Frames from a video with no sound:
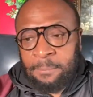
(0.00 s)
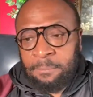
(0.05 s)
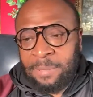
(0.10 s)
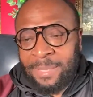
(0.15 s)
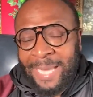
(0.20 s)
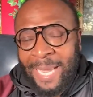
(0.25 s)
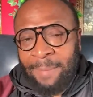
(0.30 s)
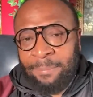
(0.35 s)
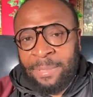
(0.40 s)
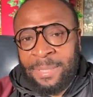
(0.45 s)

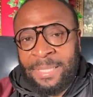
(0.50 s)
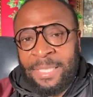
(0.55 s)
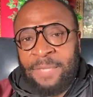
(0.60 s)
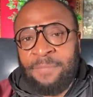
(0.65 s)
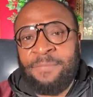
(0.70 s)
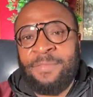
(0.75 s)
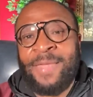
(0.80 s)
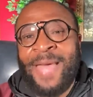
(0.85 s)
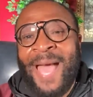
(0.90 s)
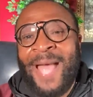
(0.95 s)
but I
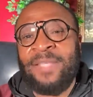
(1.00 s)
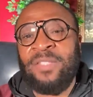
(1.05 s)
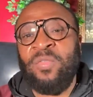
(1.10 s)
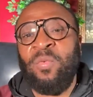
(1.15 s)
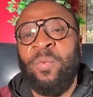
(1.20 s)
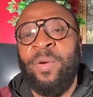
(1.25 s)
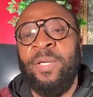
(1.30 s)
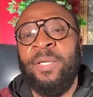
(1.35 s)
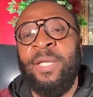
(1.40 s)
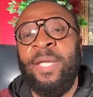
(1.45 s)
believe that's
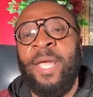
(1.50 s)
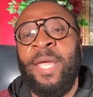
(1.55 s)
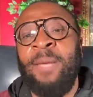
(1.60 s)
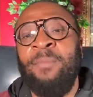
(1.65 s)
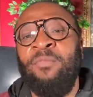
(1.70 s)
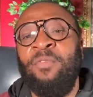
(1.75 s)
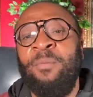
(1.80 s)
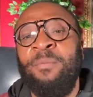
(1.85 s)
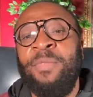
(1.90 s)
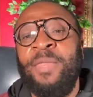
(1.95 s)
where it
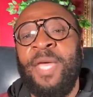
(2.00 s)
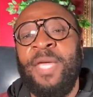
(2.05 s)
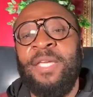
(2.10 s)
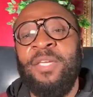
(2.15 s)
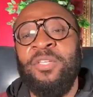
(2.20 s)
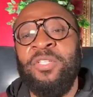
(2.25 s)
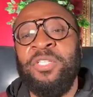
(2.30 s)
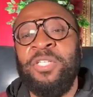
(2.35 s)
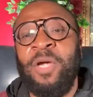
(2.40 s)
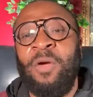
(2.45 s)
came from. Thank
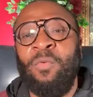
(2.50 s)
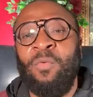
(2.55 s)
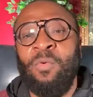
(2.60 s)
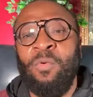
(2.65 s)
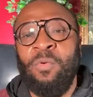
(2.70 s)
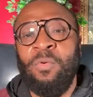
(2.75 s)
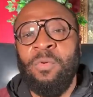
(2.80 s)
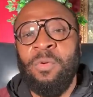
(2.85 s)
you, Cheryl.